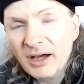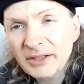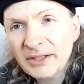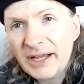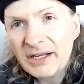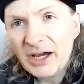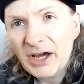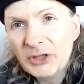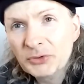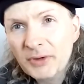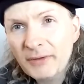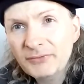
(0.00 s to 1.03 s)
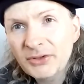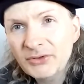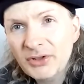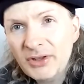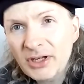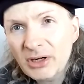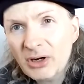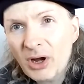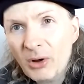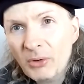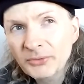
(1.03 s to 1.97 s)
like a drift into the
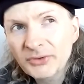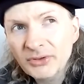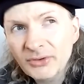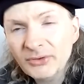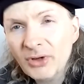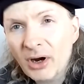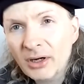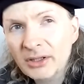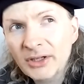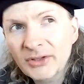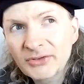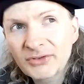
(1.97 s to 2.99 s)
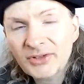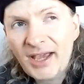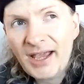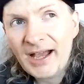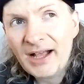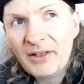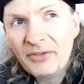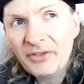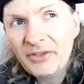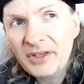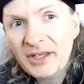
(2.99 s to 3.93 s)
occult, into darkness, and